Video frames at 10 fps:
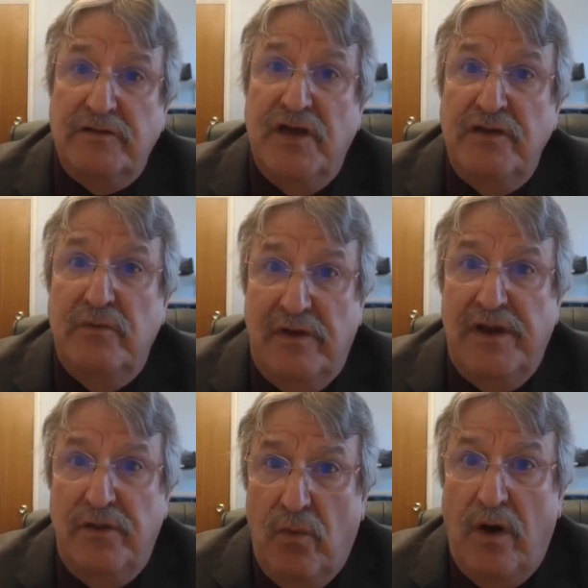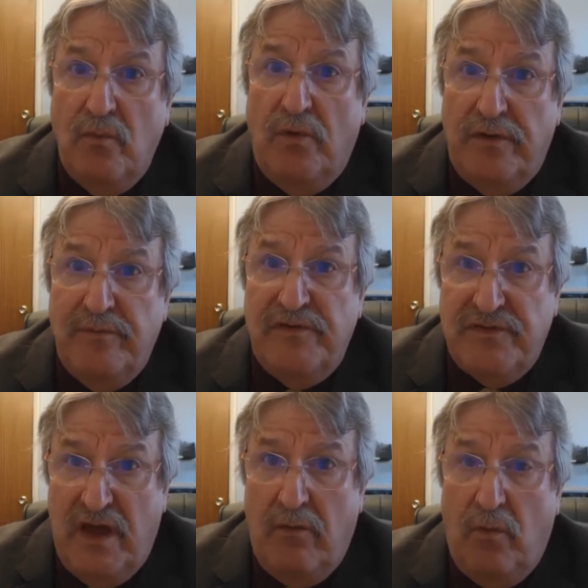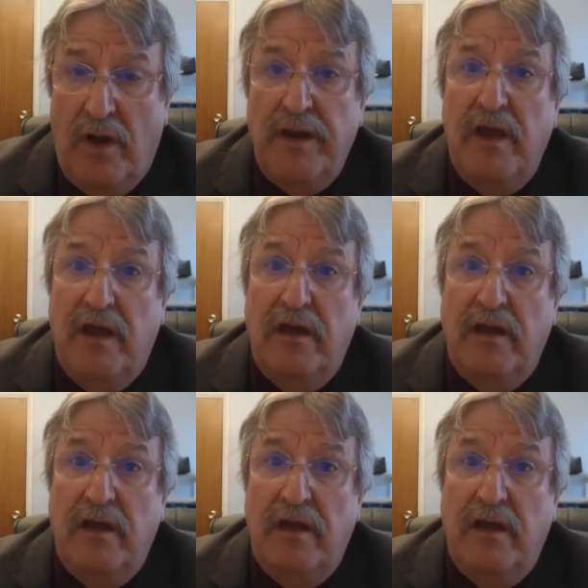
genuinely you won't want to miss that one.